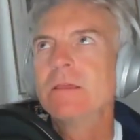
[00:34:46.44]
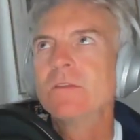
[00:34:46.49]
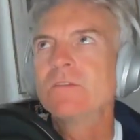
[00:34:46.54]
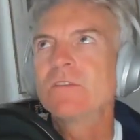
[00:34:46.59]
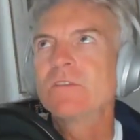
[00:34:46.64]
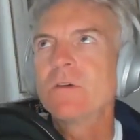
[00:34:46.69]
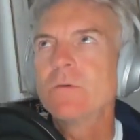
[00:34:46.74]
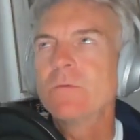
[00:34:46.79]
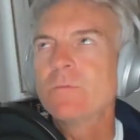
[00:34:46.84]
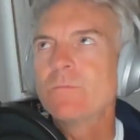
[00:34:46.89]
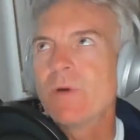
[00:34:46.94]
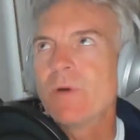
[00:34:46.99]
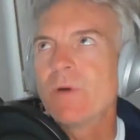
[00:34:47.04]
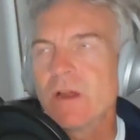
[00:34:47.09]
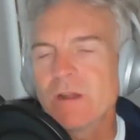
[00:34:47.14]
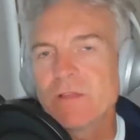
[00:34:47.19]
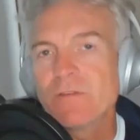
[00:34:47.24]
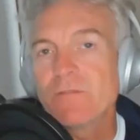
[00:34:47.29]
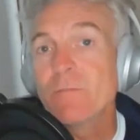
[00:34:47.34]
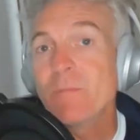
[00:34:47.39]
So
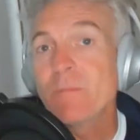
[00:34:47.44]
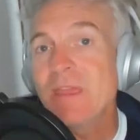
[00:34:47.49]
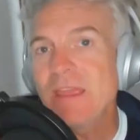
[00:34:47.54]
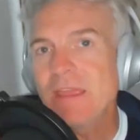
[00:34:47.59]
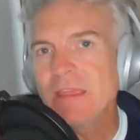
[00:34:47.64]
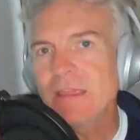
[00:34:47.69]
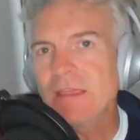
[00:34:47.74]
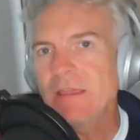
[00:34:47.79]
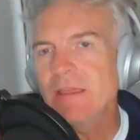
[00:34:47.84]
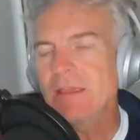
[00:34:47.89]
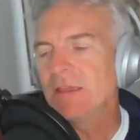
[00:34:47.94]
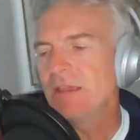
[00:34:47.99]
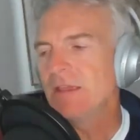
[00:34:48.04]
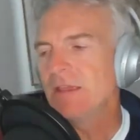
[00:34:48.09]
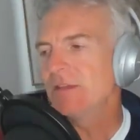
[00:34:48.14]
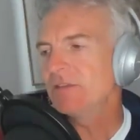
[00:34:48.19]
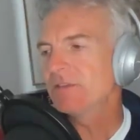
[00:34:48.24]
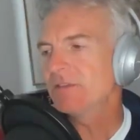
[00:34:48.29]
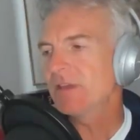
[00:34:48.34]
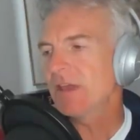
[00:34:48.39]
part of me
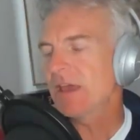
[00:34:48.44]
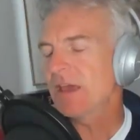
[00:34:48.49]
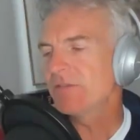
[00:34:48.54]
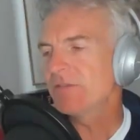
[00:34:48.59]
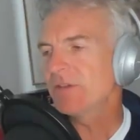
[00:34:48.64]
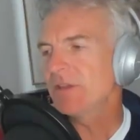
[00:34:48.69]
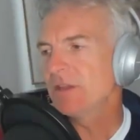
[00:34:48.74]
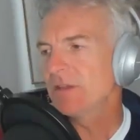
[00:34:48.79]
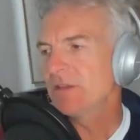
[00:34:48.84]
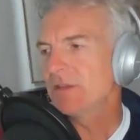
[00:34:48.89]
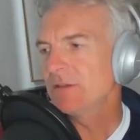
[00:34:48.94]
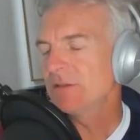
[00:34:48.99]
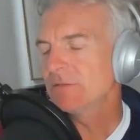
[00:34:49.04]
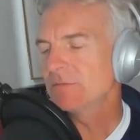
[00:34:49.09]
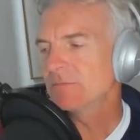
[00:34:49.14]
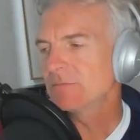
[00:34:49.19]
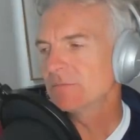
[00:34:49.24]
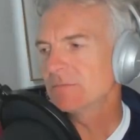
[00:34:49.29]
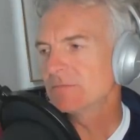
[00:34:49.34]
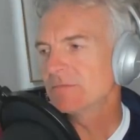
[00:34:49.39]
is
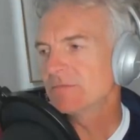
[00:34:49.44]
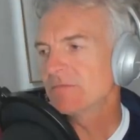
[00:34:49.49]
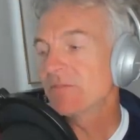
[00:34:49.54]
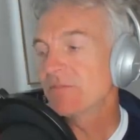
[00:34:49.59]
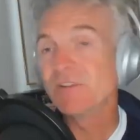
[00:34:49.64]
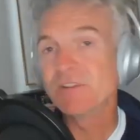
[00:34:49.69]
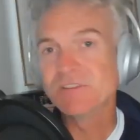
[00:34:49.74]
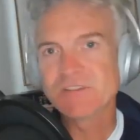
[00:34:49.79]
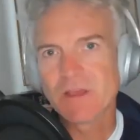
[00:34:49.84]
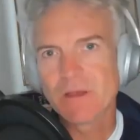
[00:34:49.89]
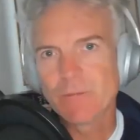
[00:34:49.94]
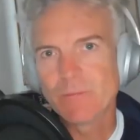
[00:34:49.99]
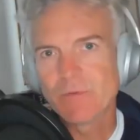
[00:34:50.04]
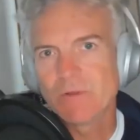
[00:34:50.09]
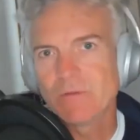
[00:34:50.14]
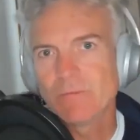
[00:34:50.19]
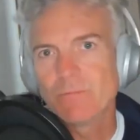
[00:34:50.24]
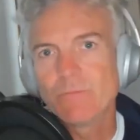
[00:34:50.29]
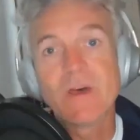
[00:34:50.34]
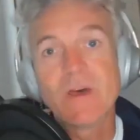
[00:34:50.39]
having, for
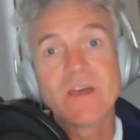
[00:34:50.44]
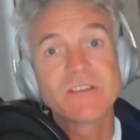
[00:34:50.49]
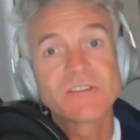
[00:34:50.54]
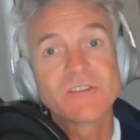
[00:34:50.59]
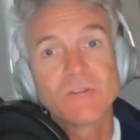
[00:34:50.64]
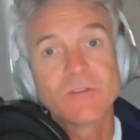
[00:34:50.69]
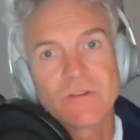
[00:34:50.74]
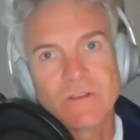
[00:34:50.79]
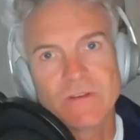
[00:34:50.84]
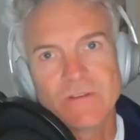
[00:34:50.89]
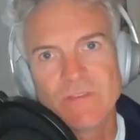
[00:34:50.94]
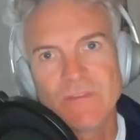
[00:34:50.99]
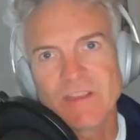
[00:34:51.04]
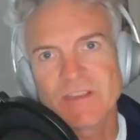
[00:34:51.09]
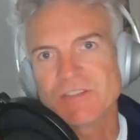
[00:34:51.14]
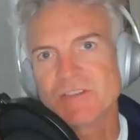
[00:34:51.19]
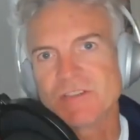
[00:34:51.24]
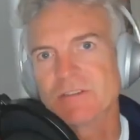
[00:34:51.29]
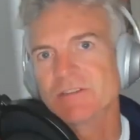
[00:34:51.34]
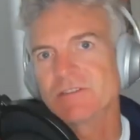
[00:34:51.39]
example, personal
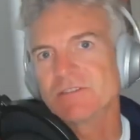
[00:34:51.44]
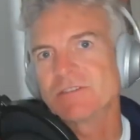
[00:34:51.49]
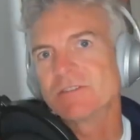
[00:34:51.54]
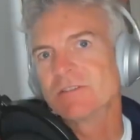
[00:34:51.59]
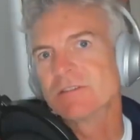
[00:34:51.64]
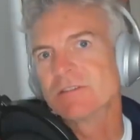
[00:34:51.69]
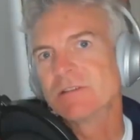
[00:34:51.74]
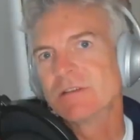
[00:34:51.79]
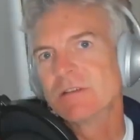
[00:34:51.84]
convictions